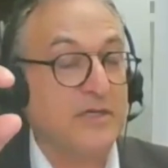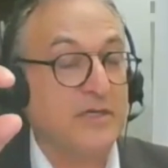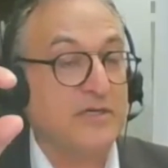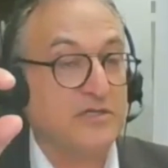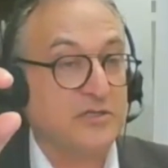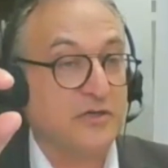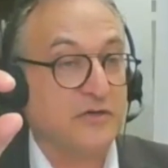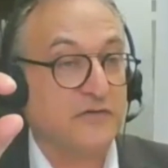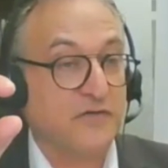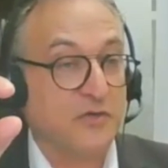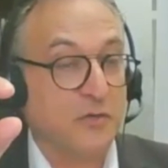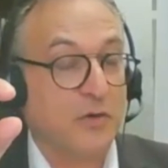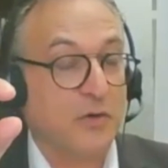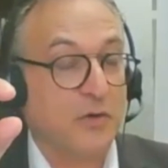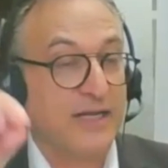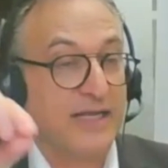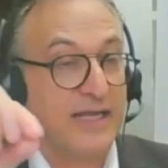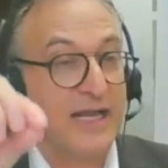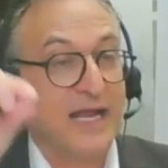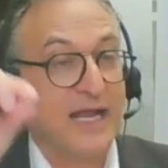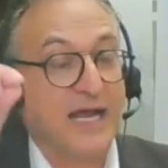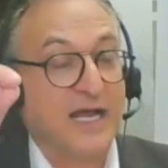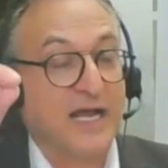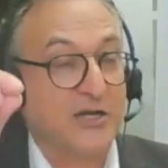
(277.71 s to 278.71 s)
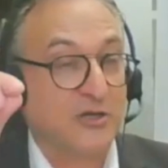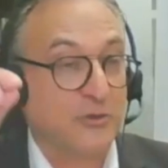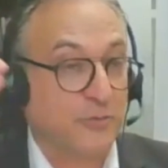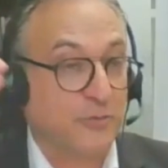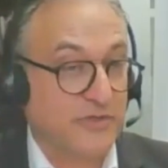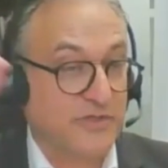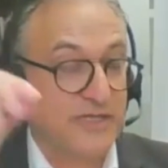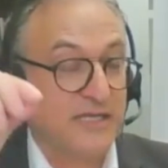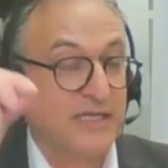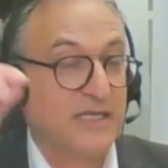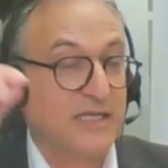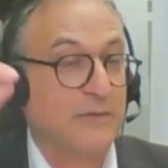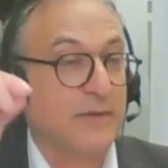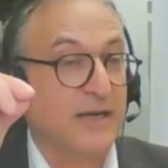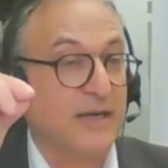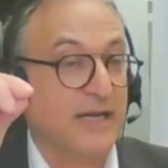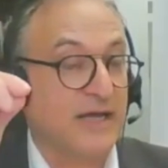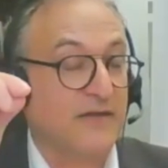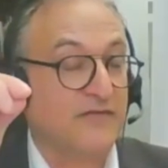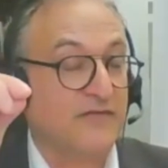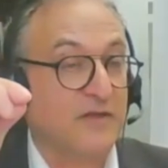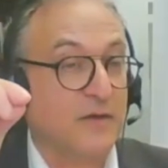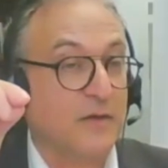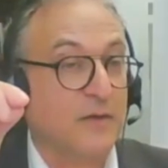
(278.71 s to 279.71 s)
So if you want to get 100%, you might
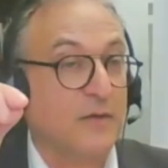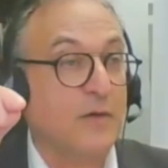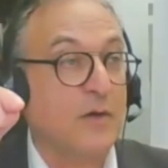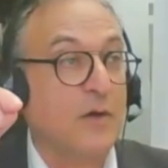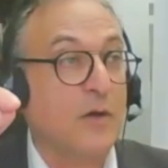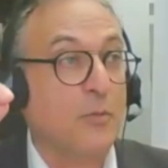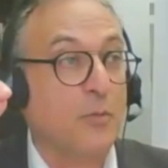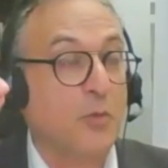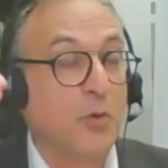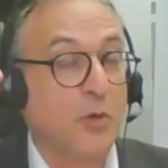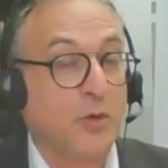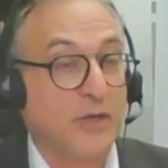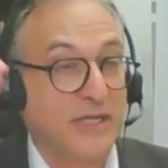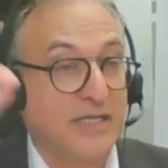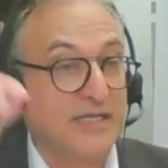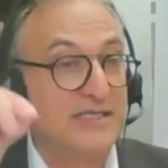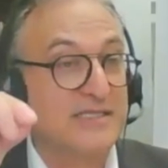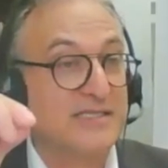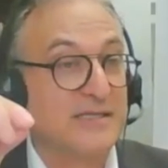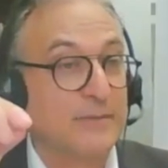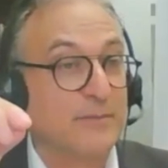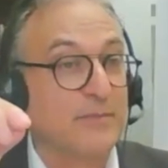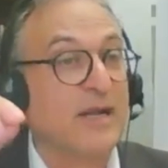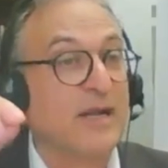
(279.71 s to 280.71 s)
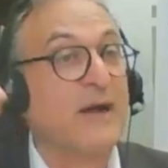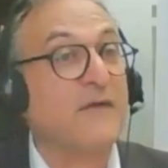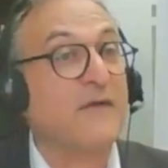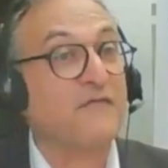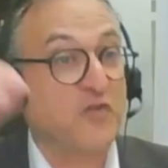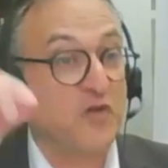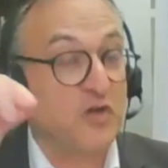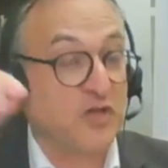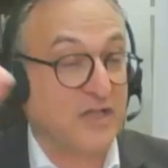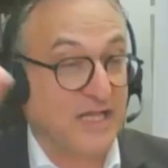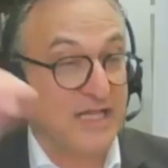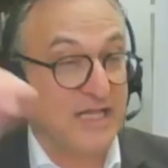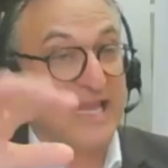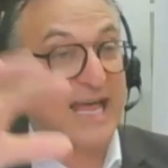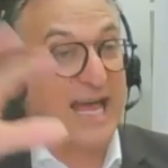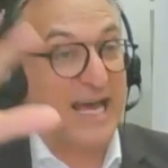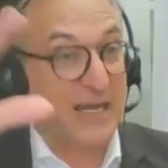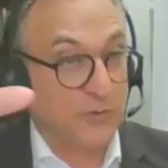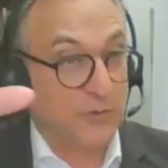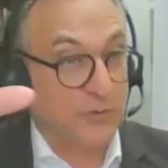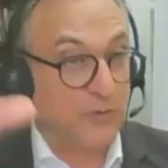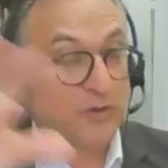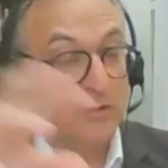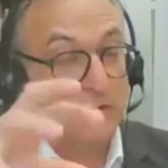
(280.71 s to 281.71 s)
have to put in some comfort
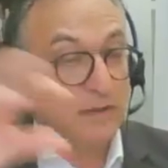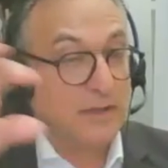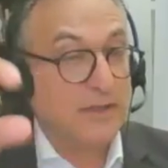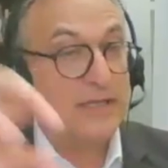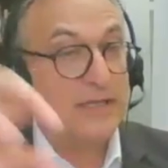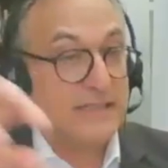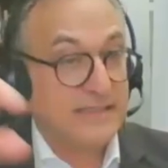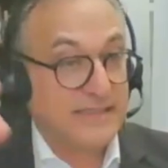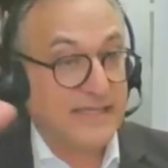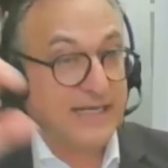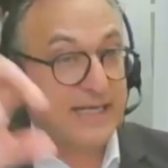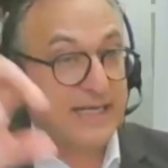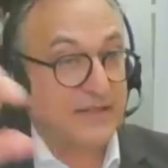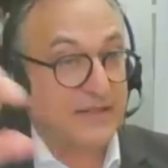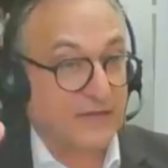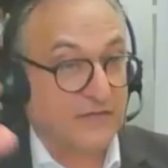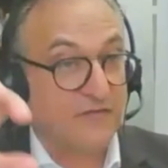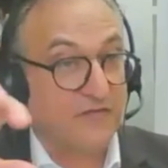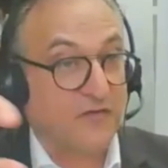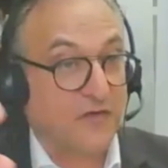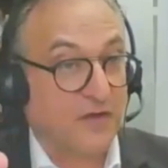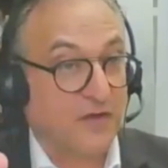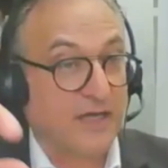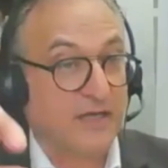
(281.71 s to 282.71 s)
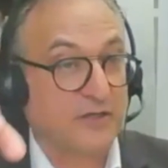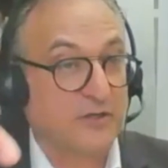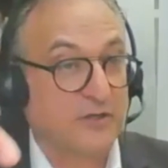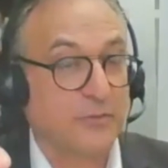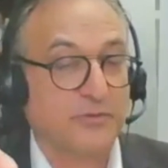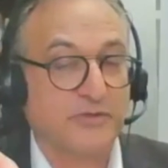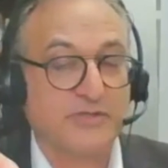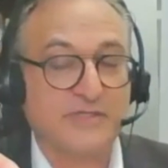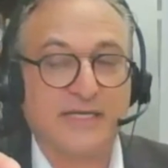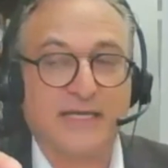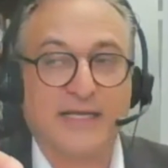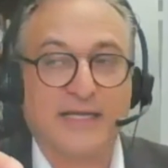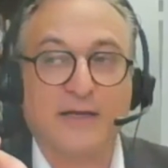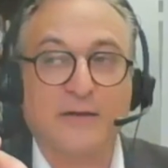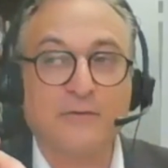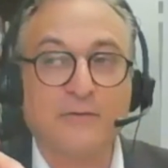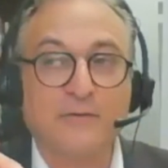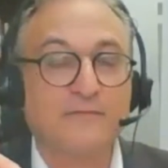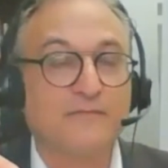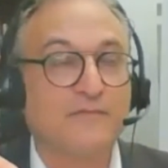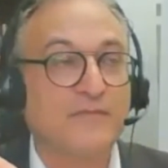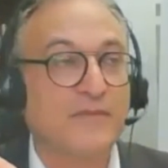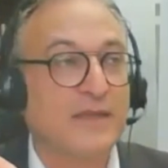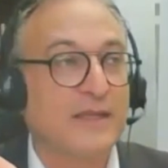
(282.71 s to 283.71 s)
collateral to get the full 100%
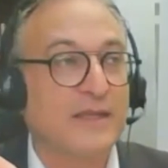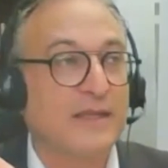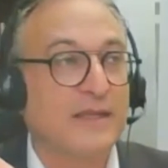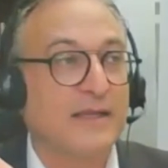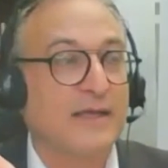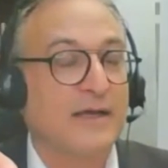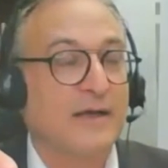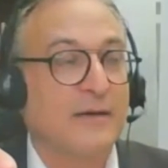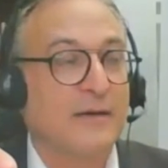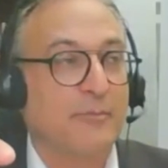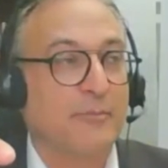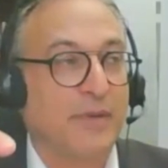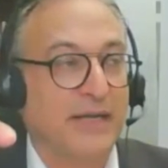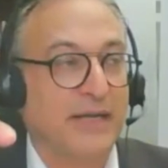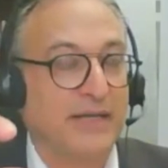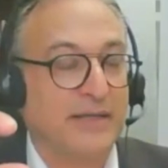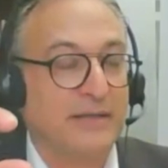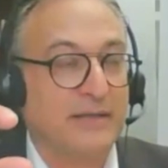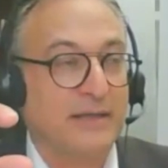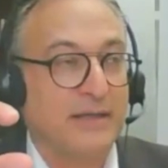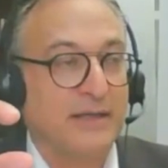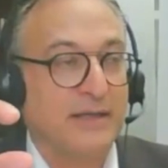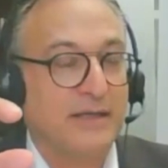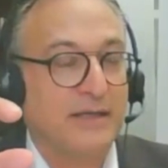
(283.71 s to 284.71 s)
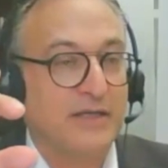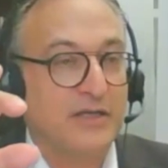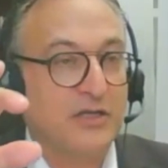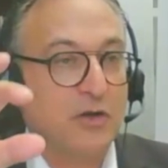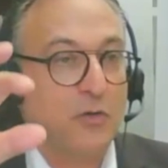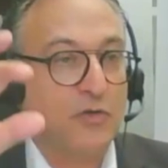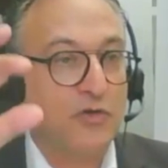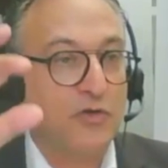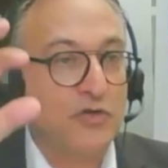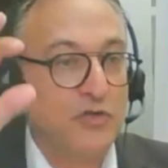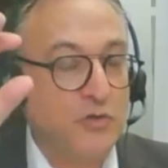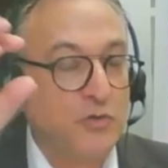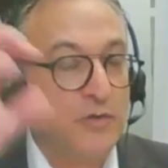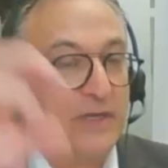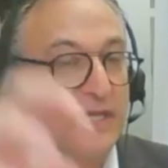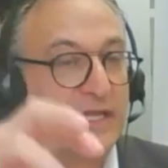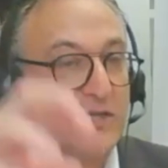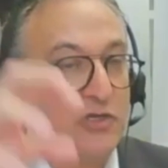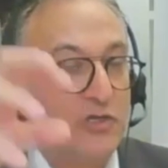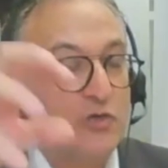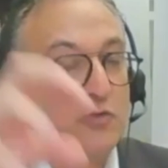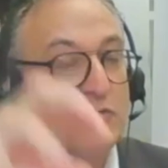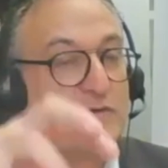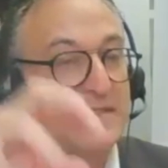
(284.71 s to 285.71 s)
out. But, you know, you
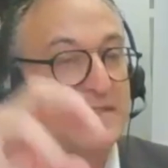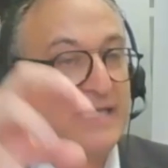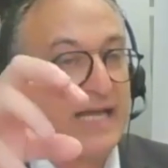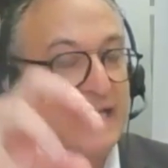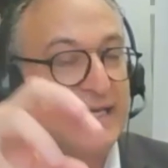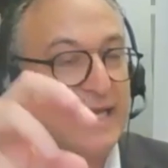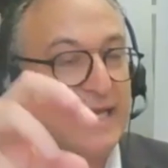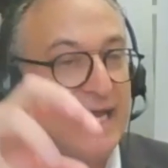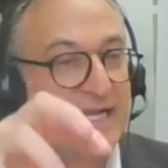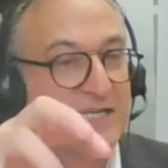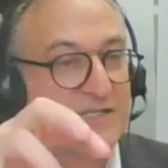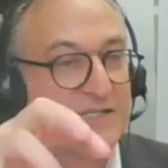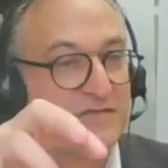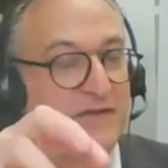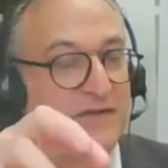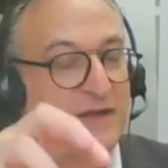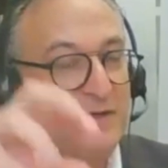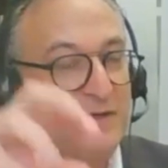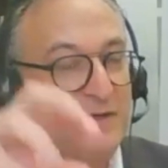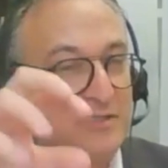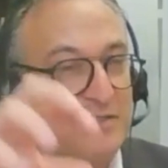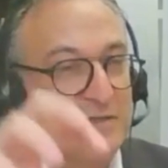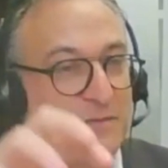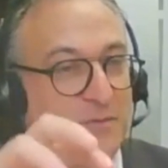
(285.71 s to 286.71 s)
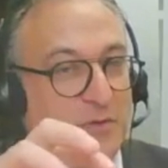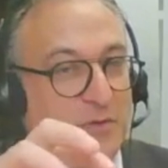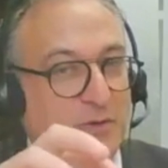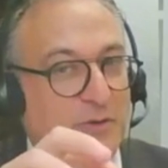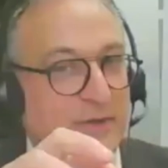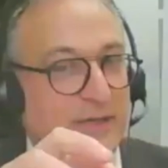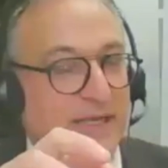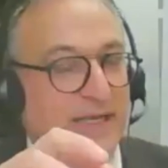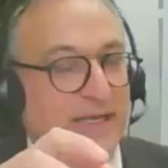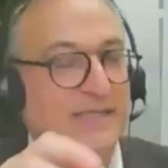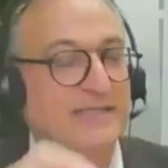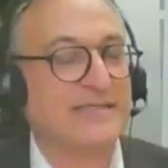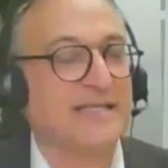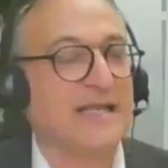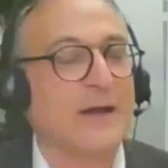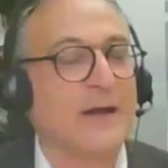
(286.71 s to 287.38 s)
can use that cash value to borrow against.